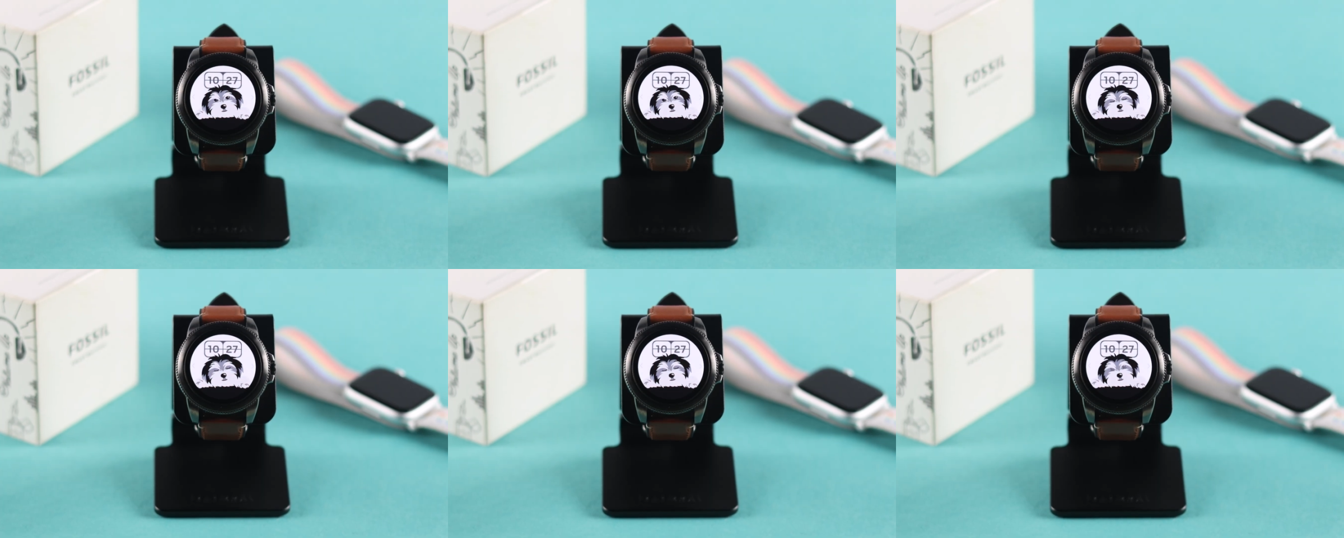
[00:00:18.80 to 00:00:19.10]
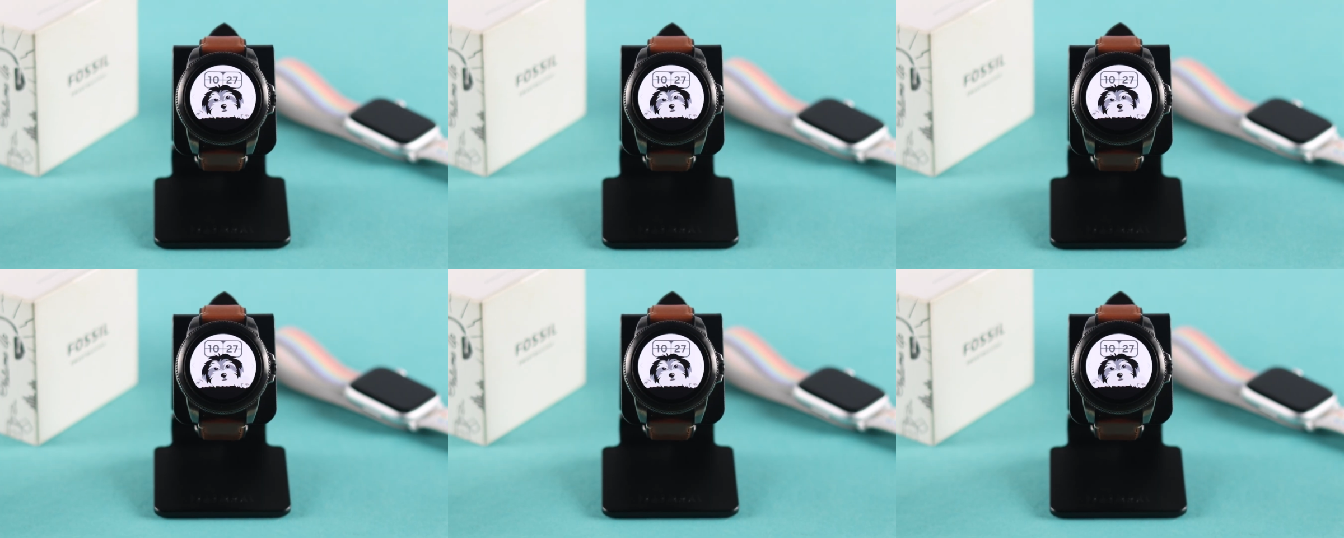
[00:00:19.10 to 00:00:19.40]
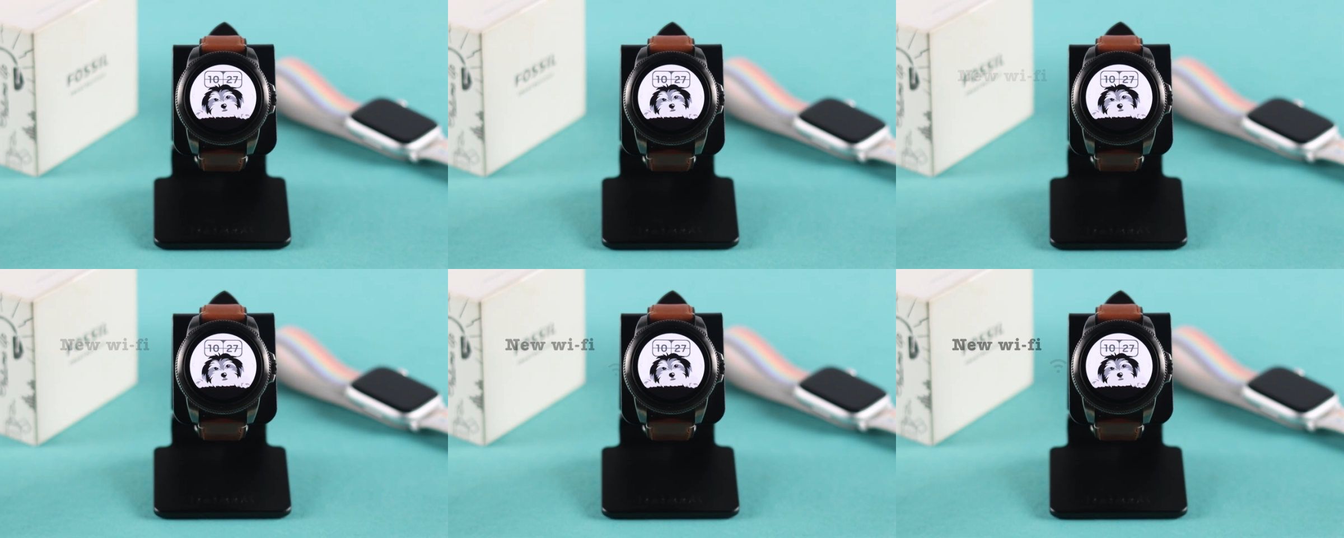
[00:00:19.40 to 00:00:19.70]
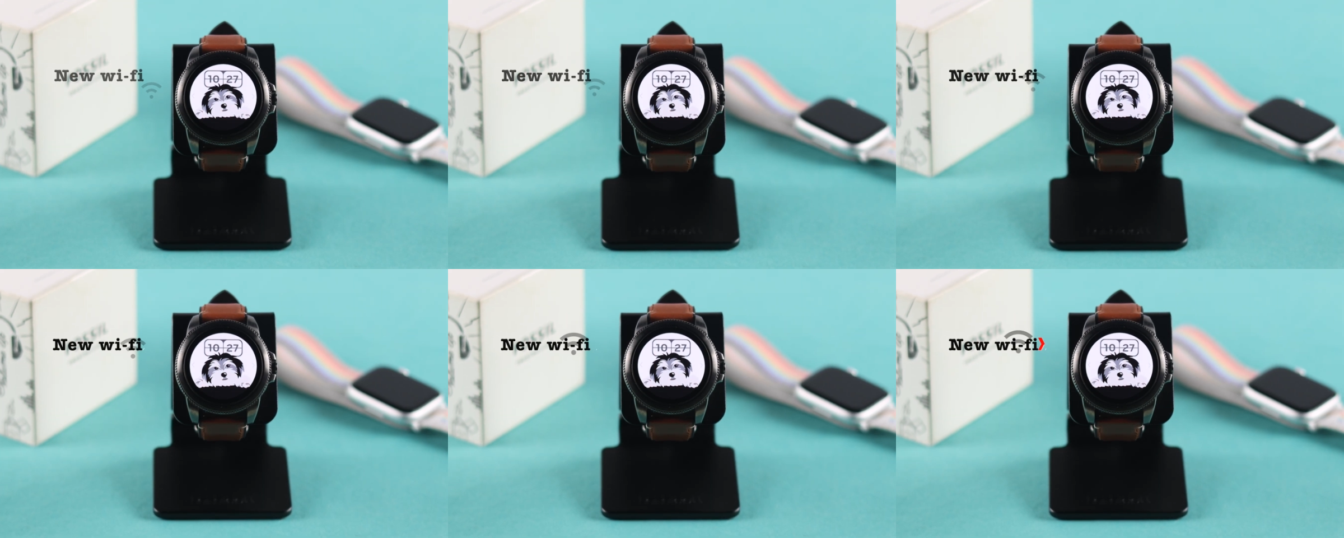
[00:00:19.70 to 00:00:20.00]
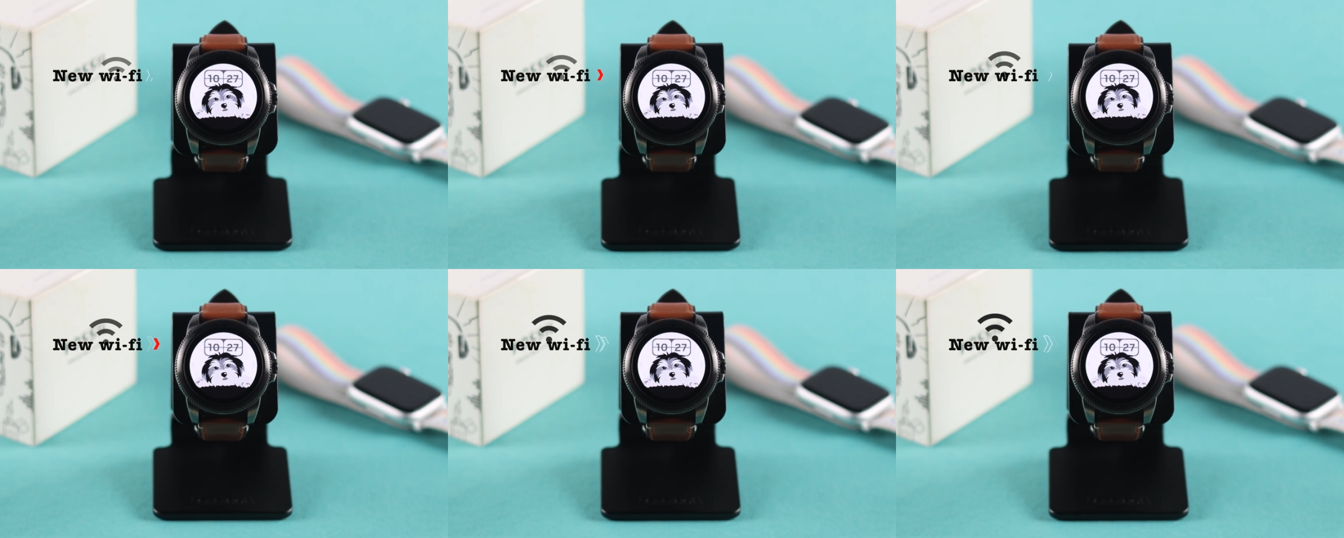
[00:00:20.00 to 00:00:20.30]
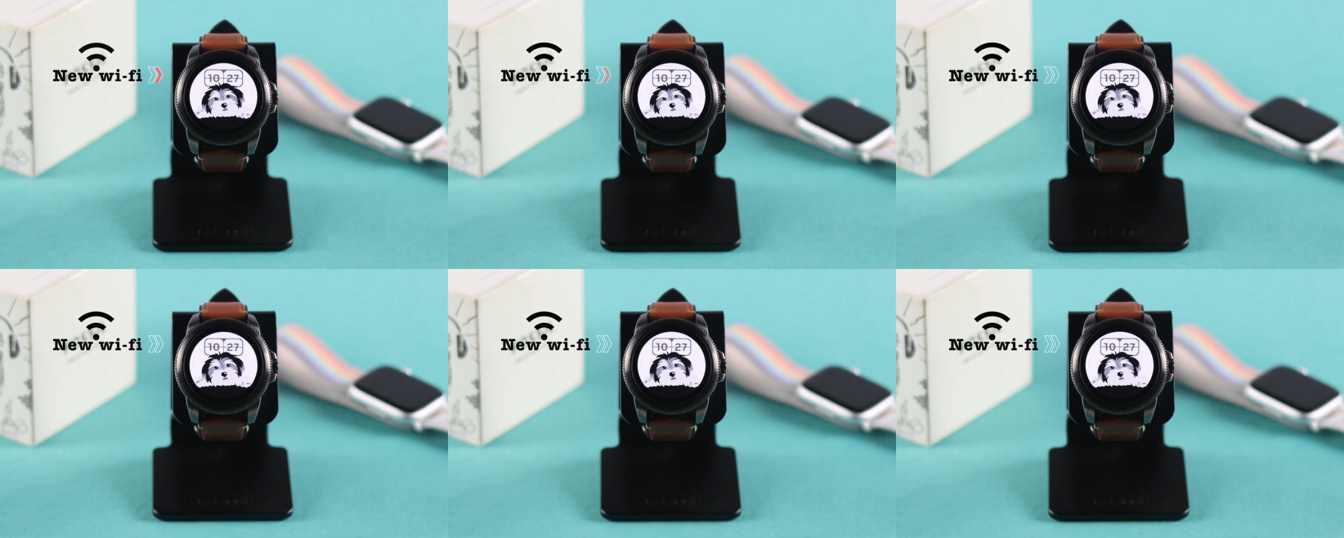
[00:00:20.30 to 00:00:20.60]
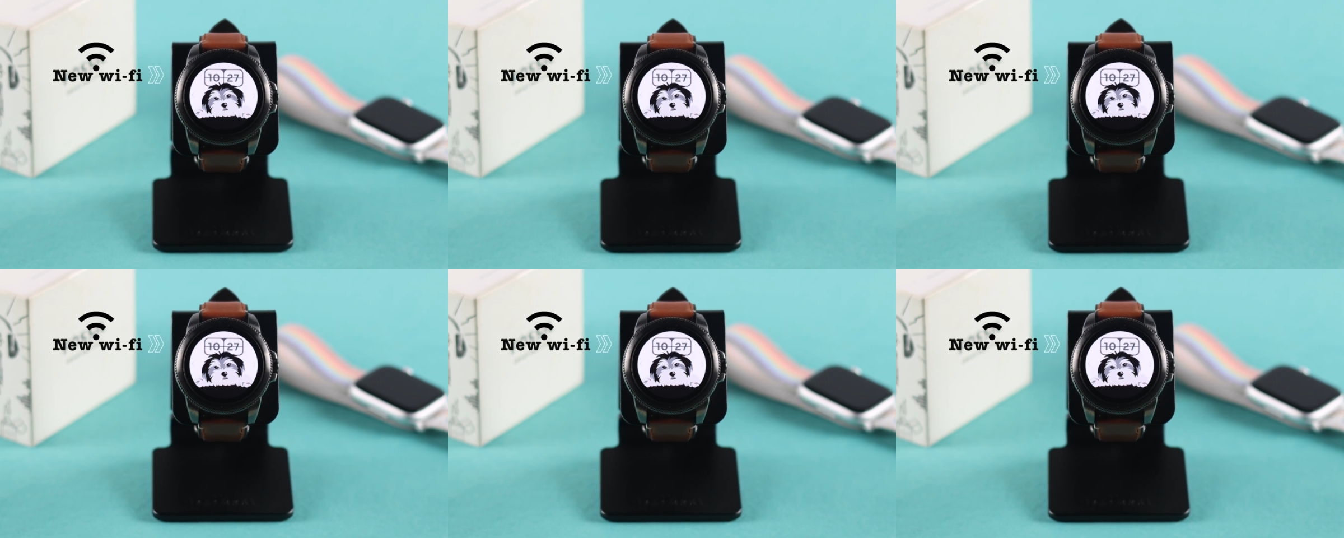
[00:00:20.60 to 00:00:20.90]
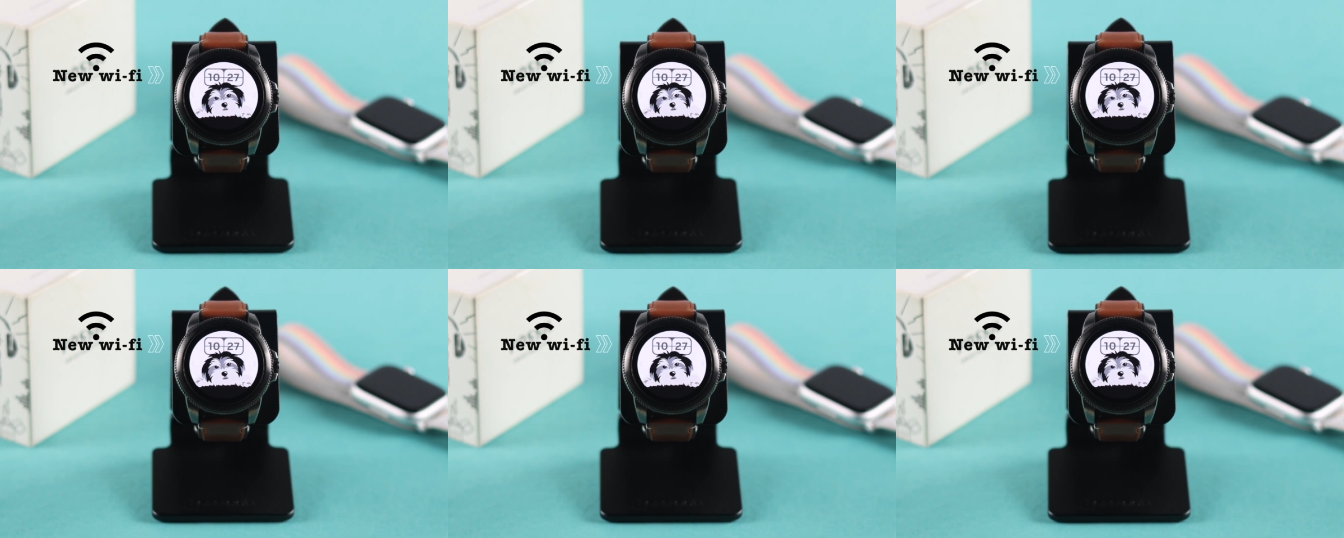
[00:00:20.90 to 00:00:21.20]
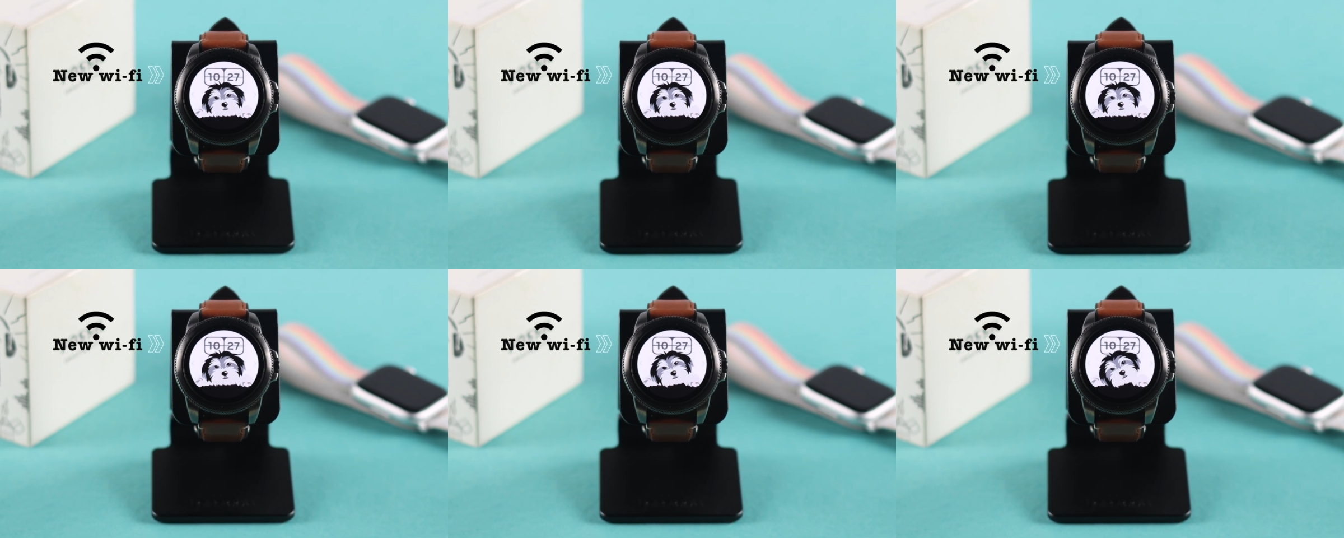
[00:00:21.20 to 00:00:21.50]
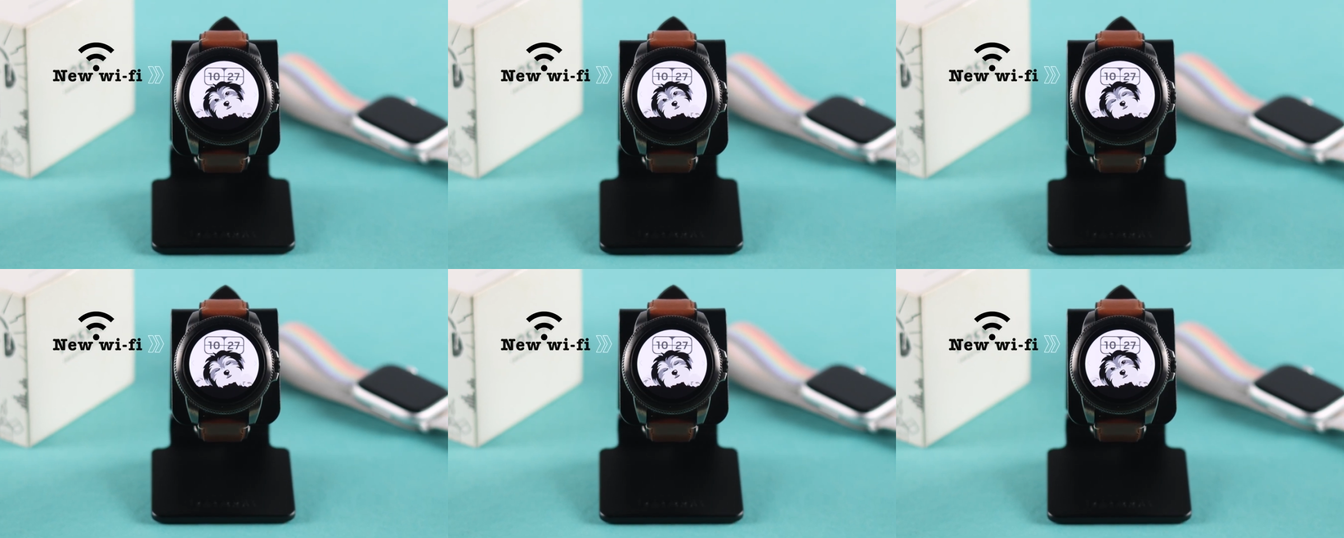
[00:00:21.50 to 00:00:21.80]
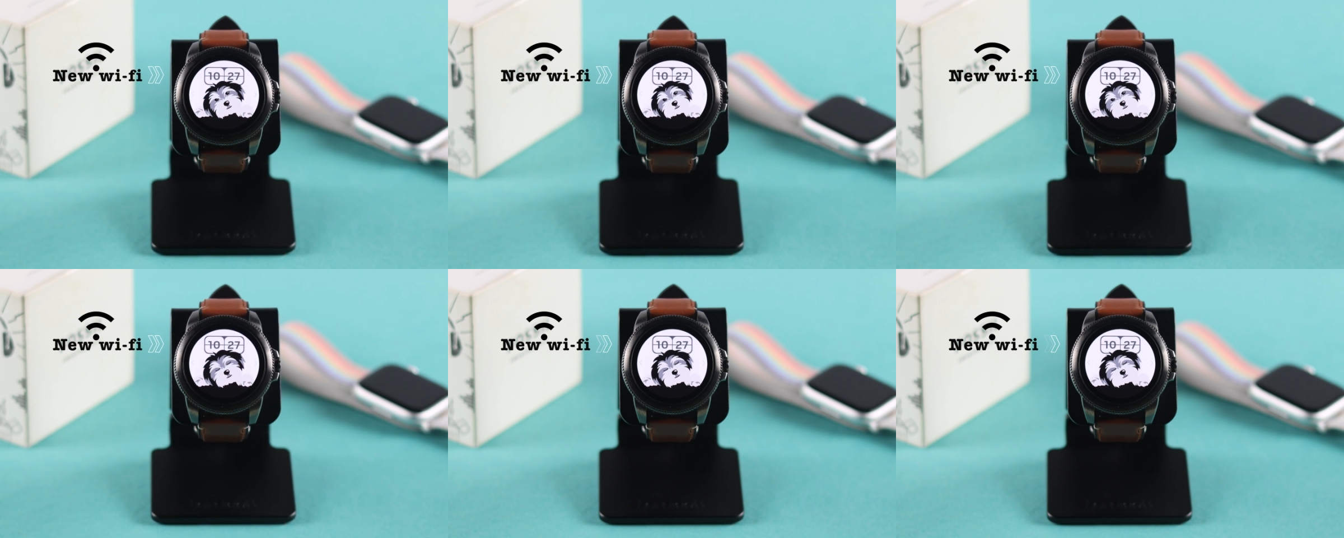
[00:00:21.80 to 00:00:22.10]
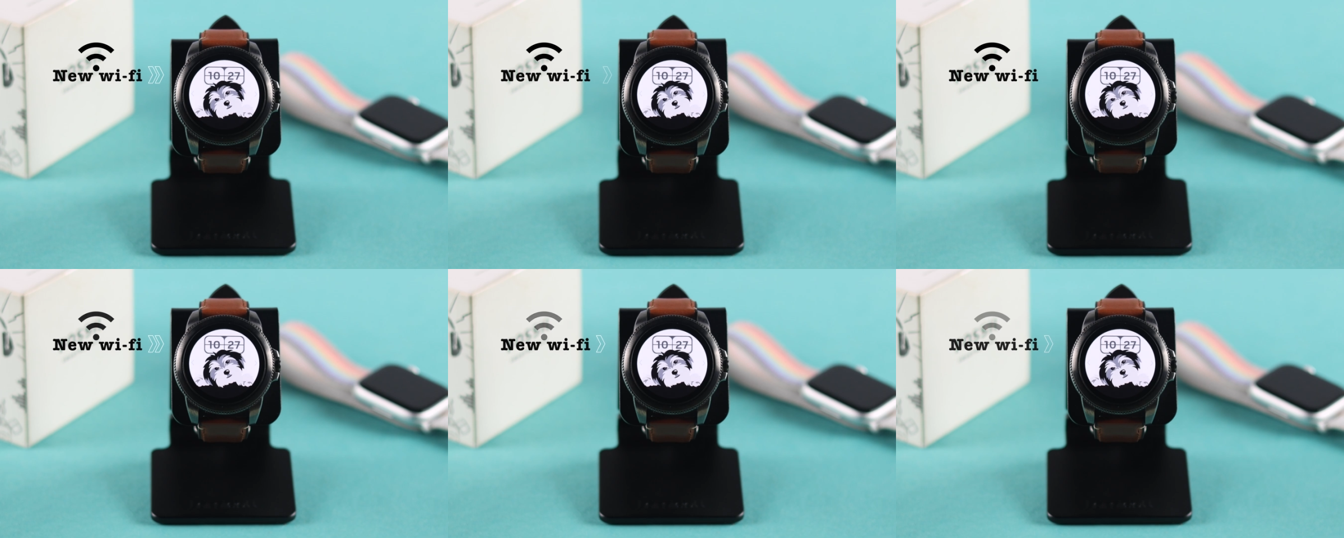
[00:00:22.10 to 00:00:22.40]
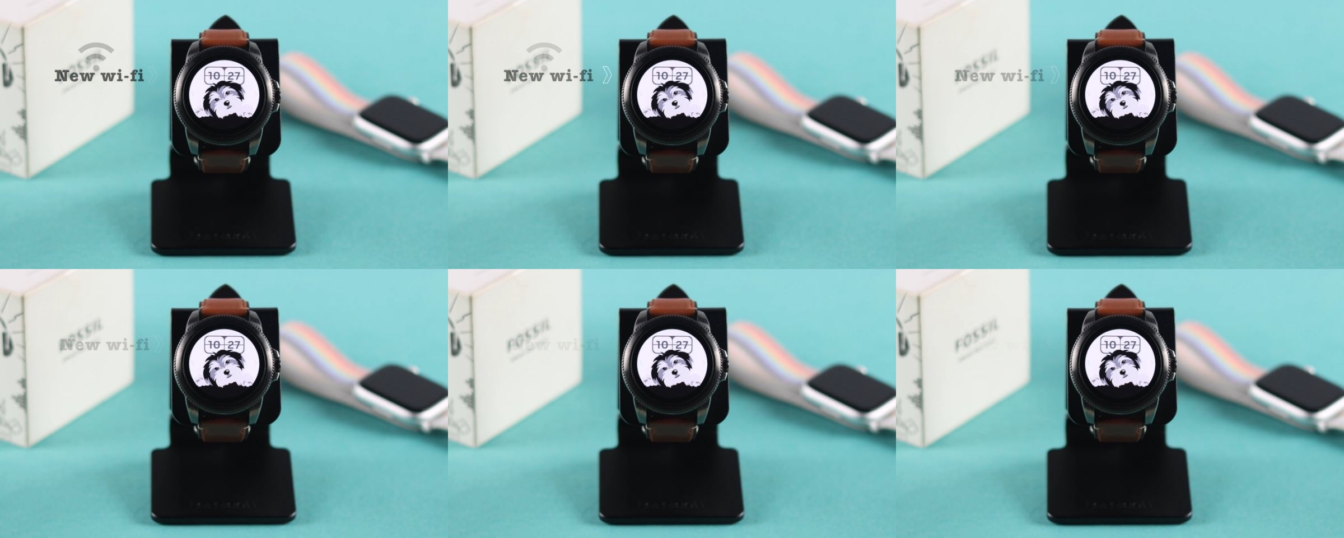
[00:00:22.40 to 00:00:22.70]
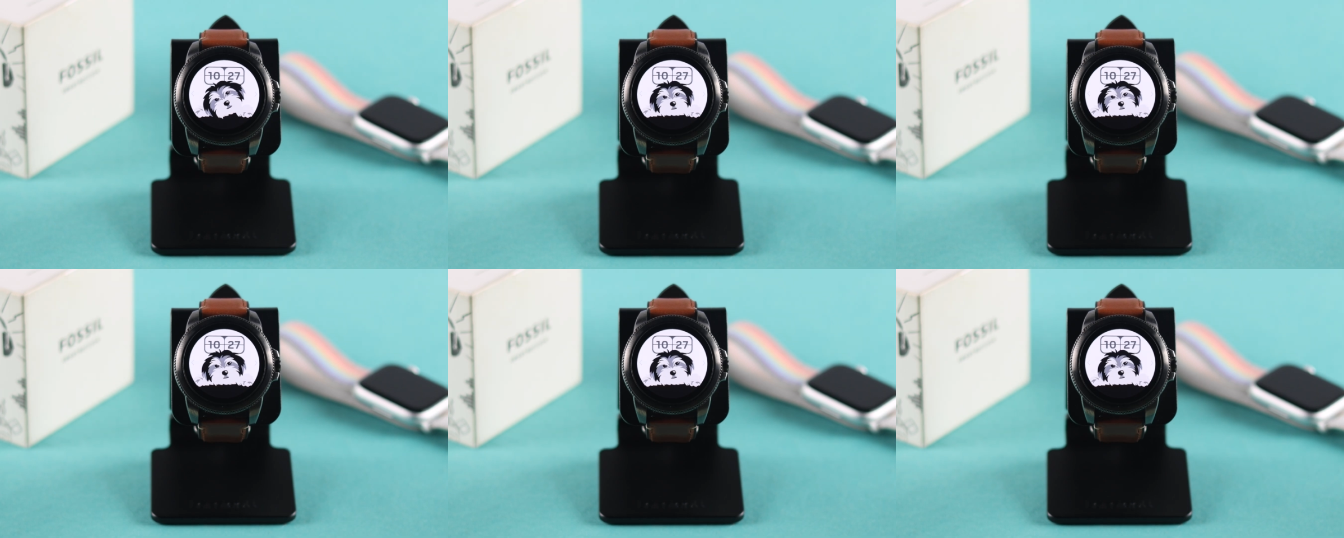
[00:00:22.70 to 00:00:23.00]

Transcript: No face is visible, so there are no lips to read.